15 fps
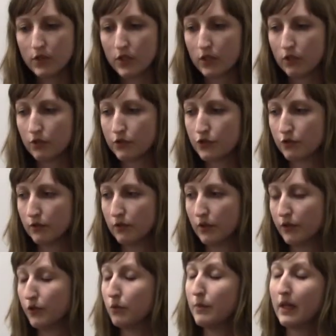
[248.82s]
cultural
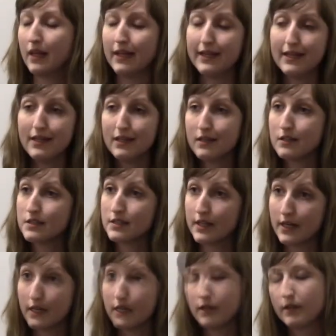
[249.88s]
humility is
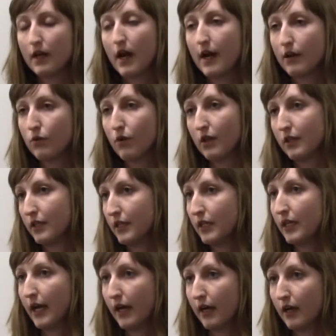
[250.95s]
there, the high quality
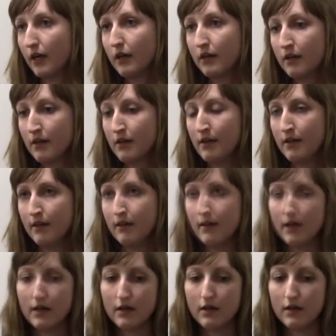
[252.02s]
care.
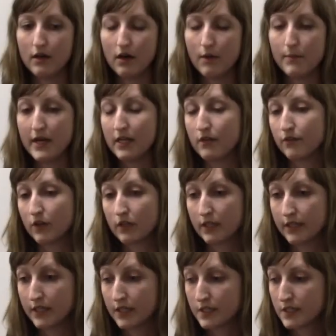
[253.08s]
Many of our
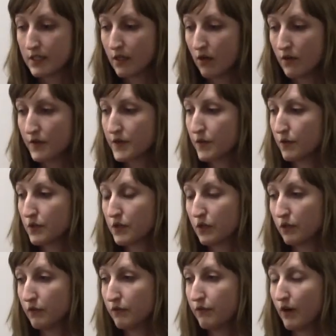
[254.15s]
clinics also
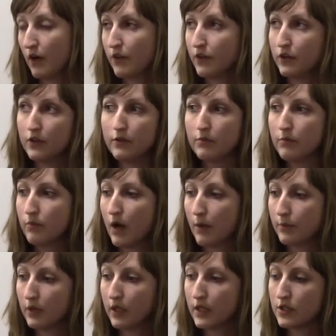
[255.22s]
serve other
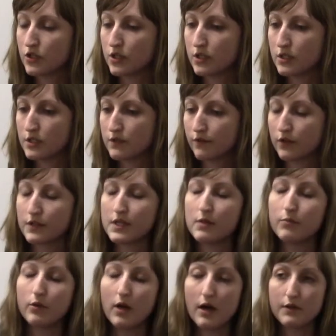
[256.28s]
populations. For
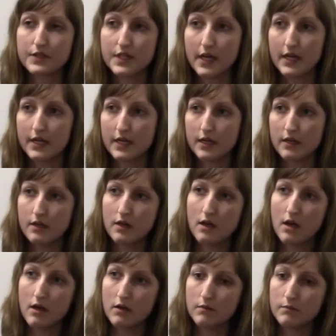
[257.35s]
example, Outside
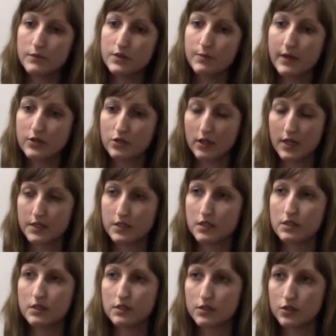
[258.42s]
In
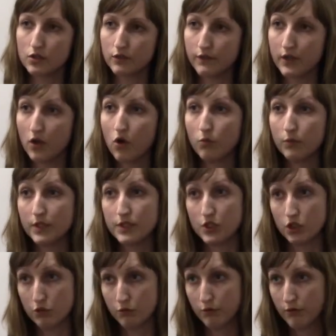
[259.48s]
specializes in serving homeless
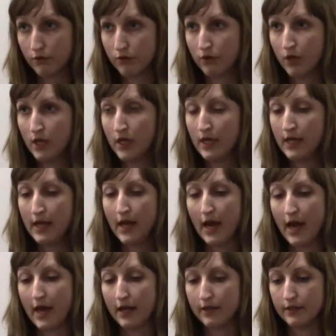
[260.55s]
youth.
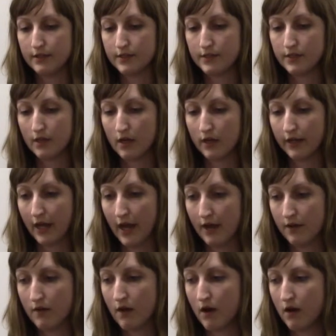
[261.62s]
And again,